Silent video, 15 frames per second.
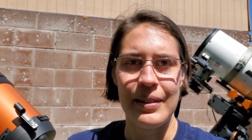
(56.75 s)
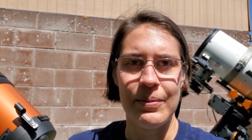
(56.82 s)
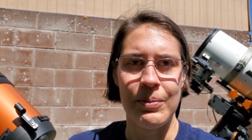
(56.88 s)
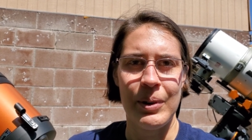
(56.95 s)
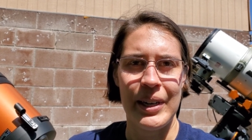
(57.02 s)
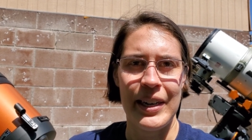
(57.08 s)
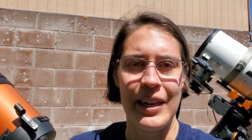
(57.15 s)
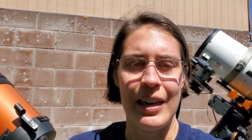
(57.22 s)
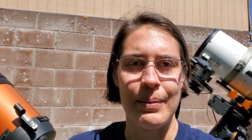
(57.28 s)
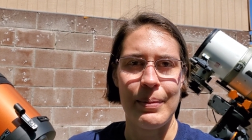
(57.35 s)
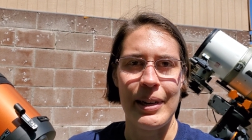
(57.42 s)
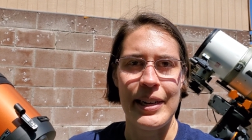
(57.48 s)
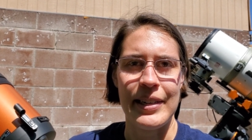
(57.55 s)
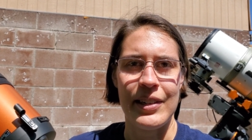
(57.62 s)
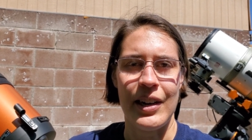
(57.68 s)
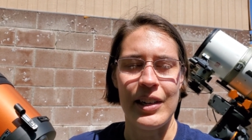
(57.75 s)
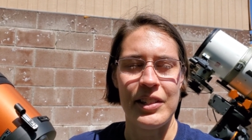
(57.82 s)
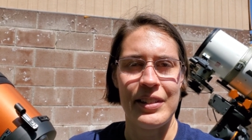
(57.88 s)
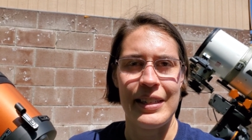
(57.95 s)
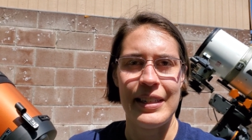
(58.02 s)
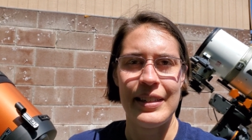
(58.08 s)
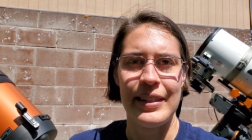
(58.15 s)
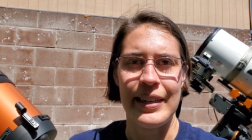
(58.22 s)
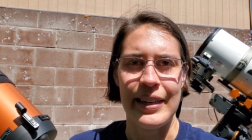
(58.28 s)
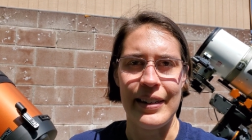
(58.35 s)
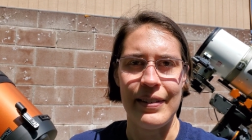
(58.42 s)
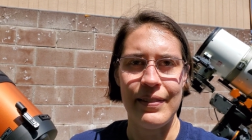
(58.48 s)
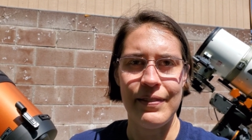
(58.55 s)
working on my doctorate in